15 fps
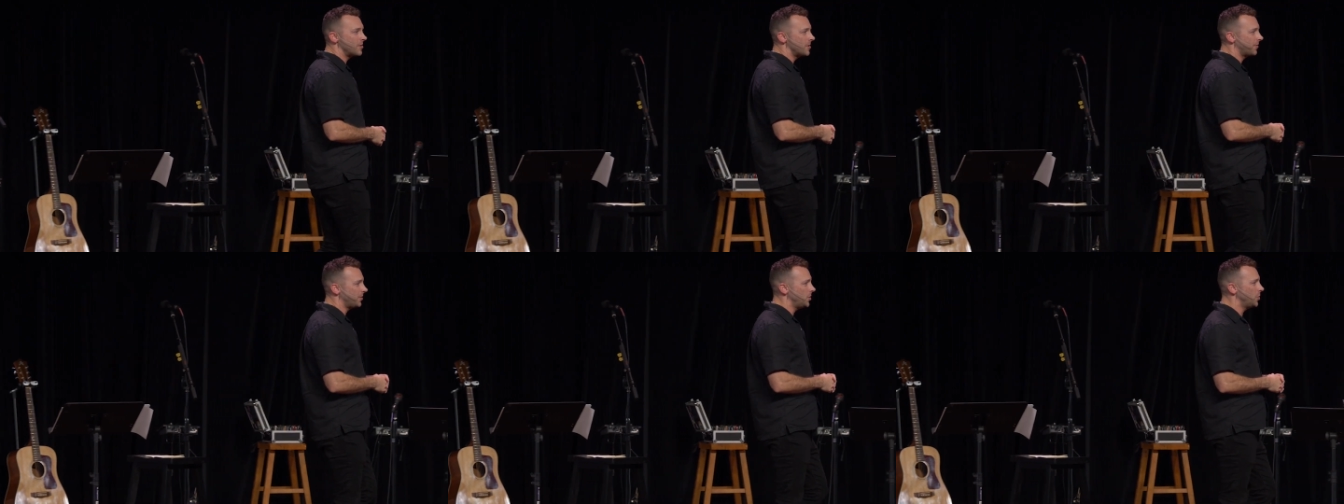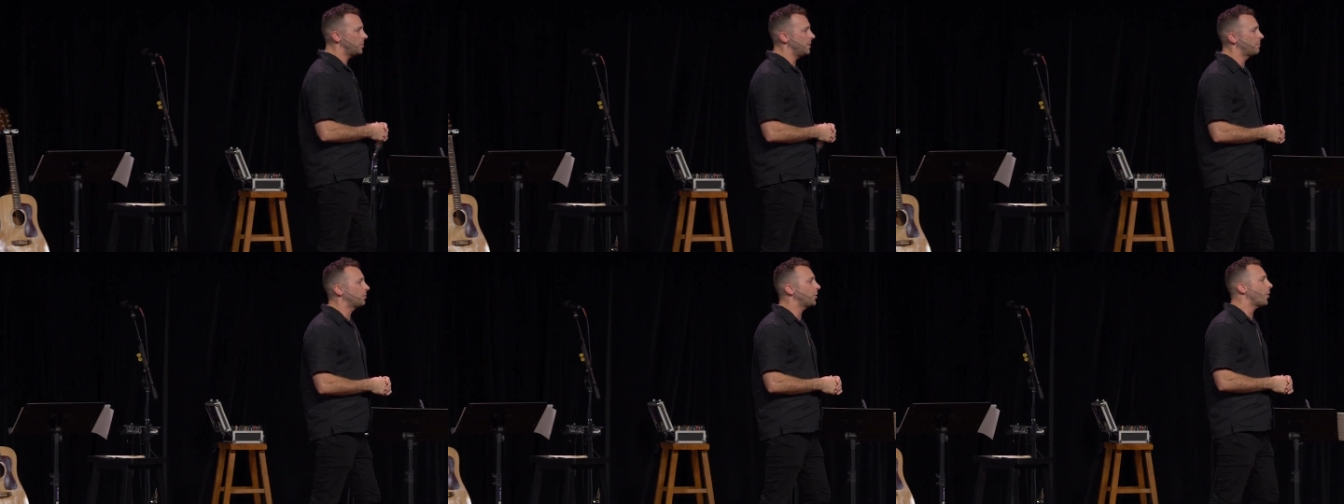know if you
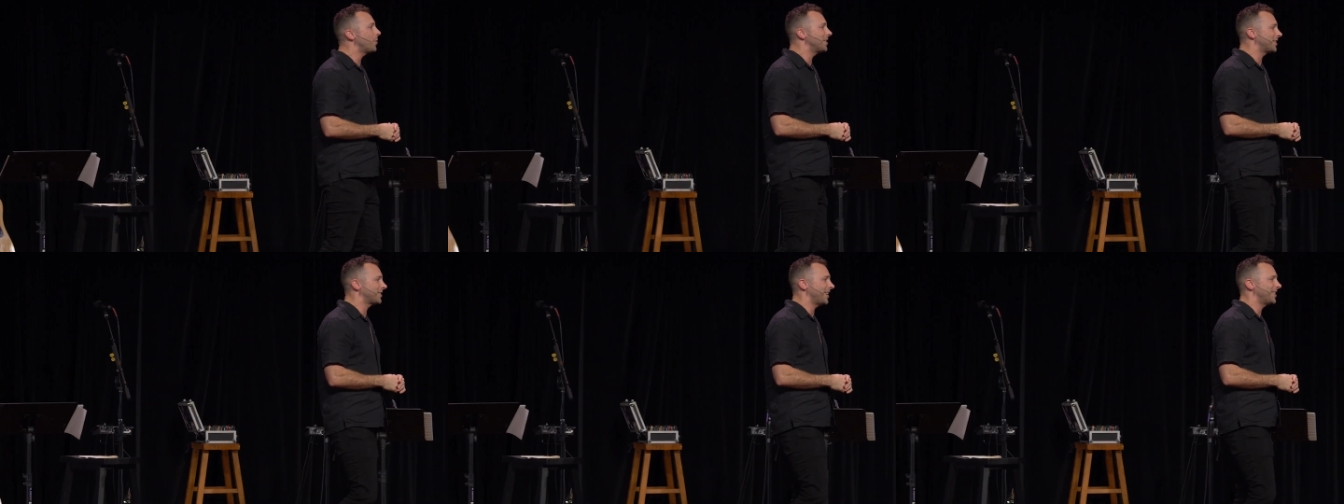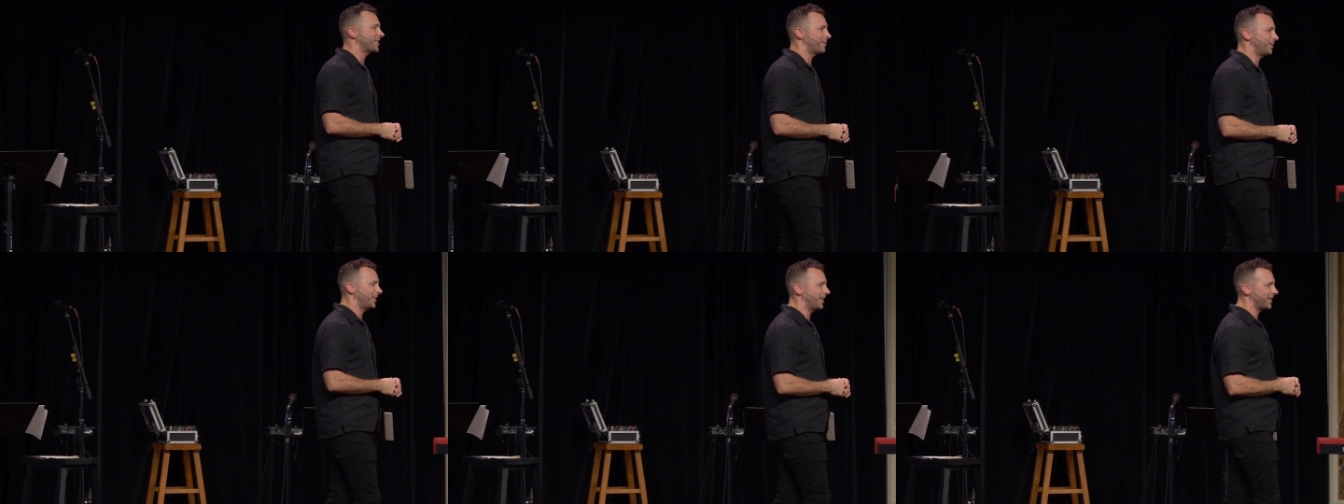would be prone to say
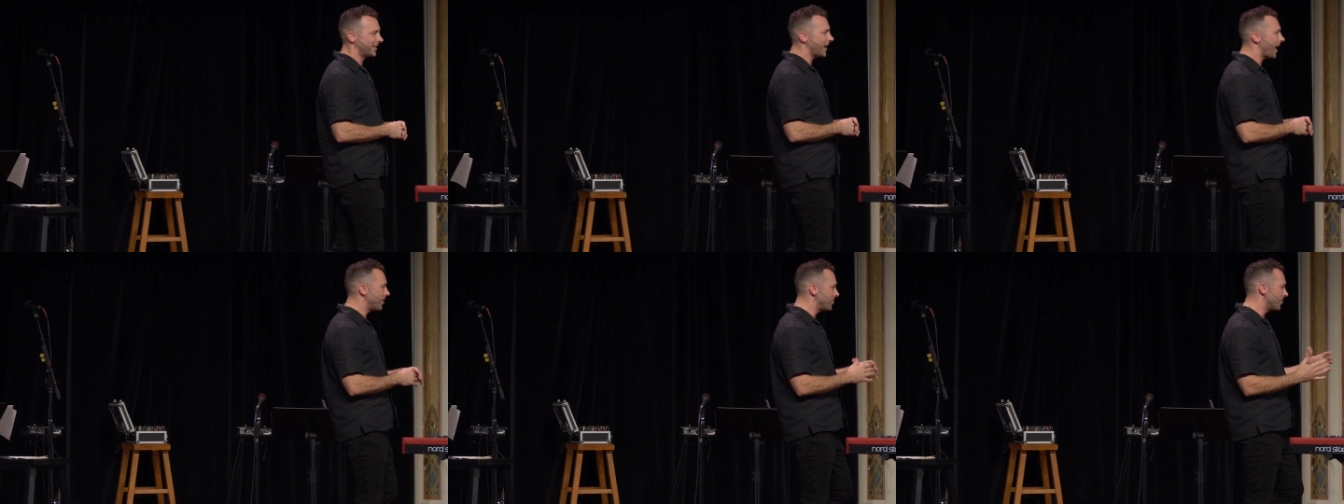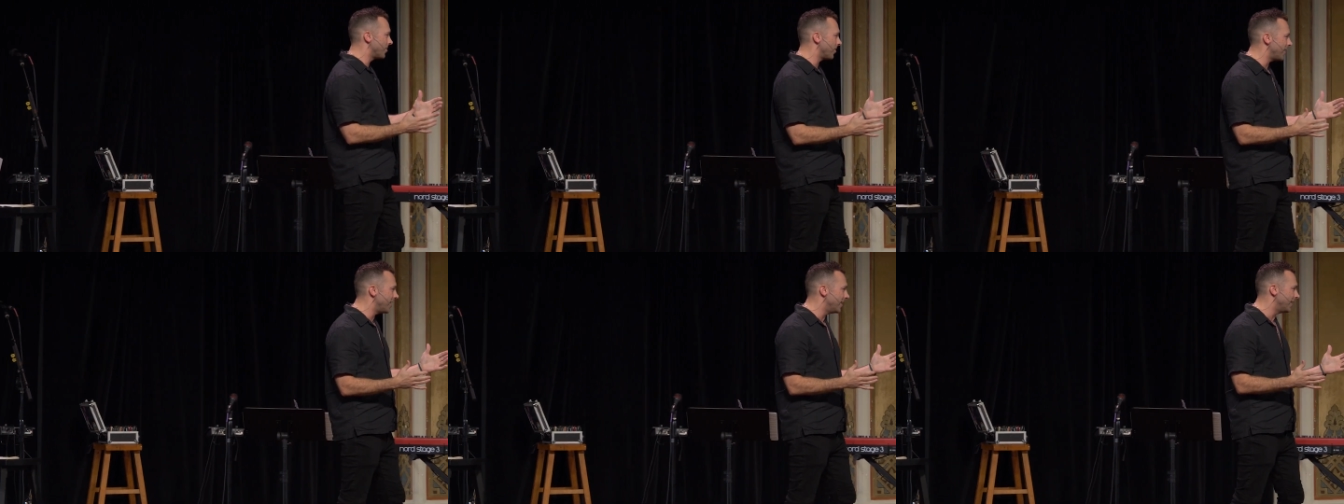something like, God, you're
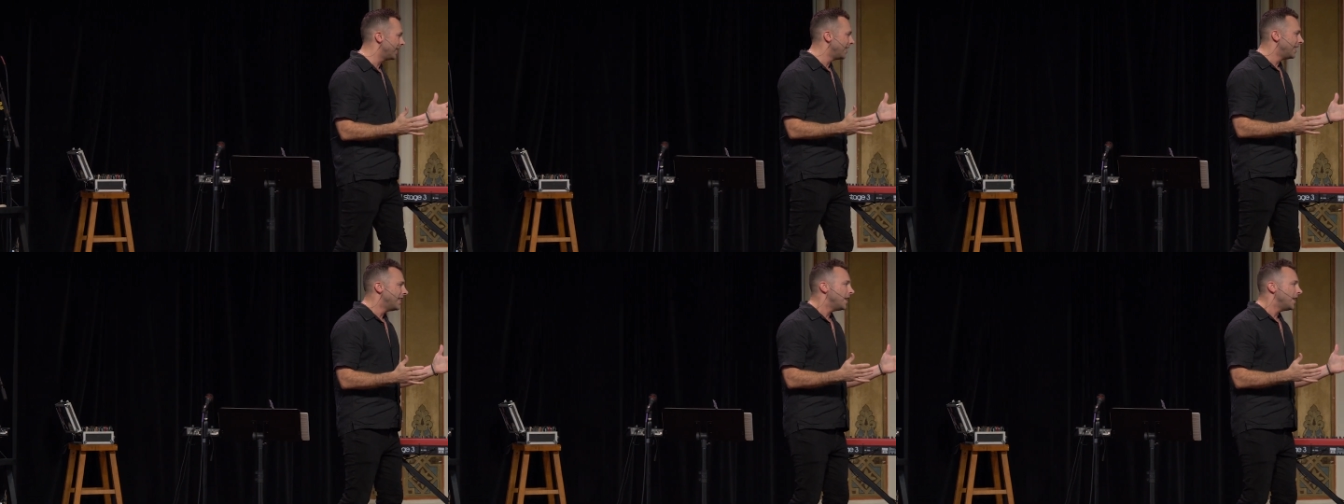great.